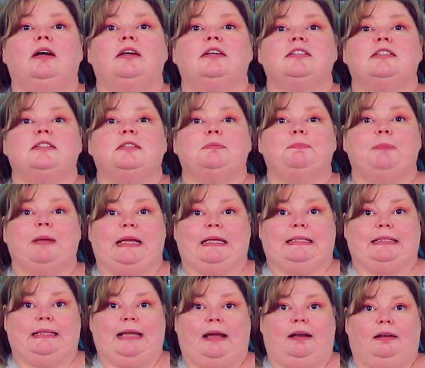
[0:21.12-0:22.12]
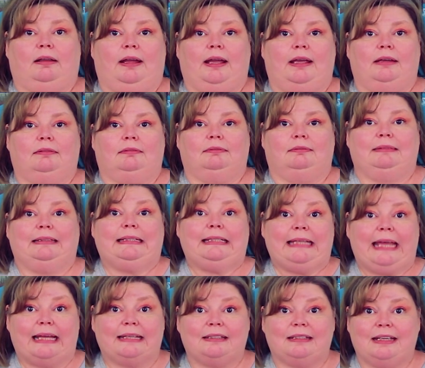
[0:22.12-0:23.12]
space satellite.
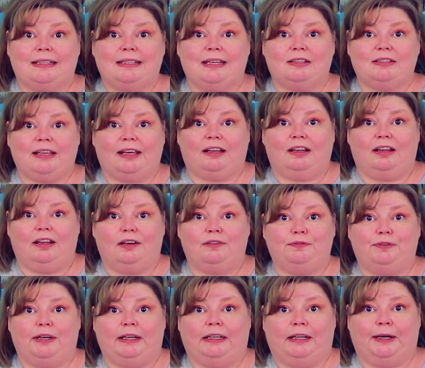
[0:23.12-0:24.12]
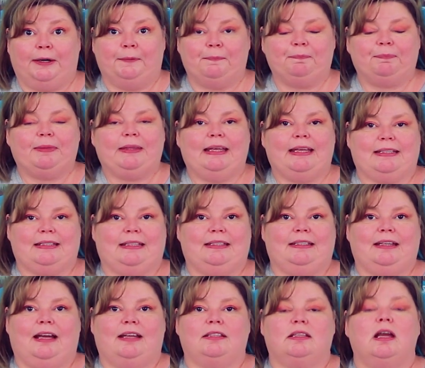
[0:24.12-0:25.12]
Yes, that sounds like a lot of fun, huh? Yes,
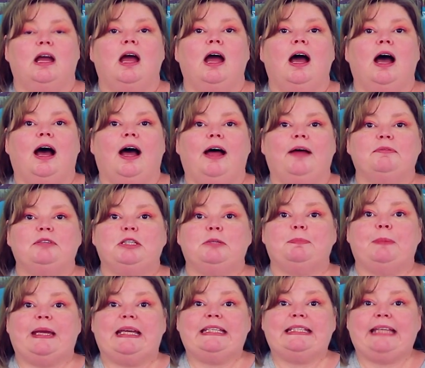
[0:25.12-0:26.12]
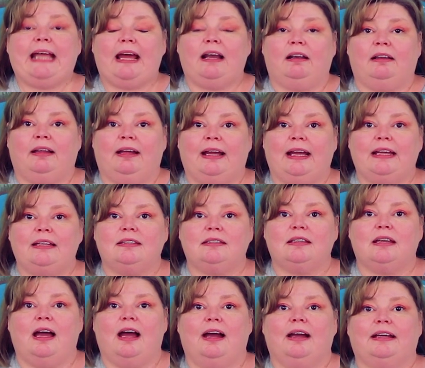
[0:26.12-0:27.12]
it does. Space
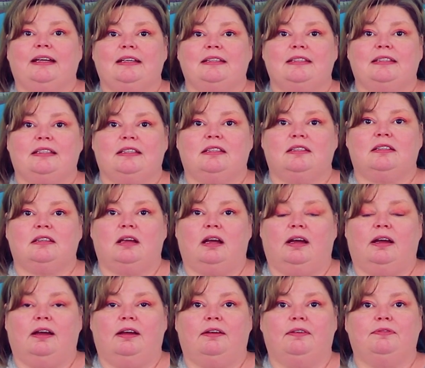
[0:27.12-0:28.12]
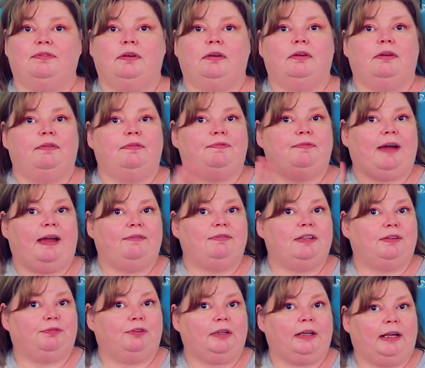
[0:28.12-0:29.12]
satellites consist of 5
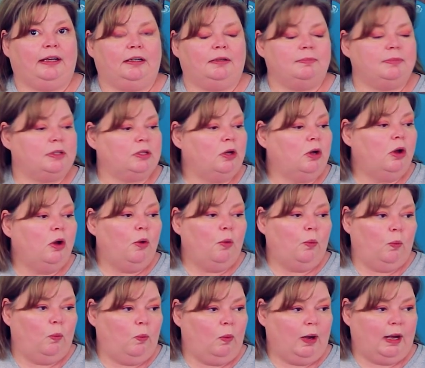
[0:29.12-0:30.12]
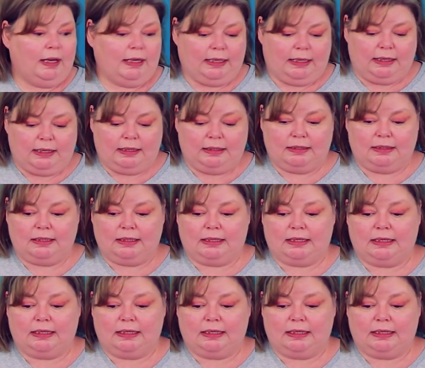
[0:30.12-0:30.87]
different items. One is the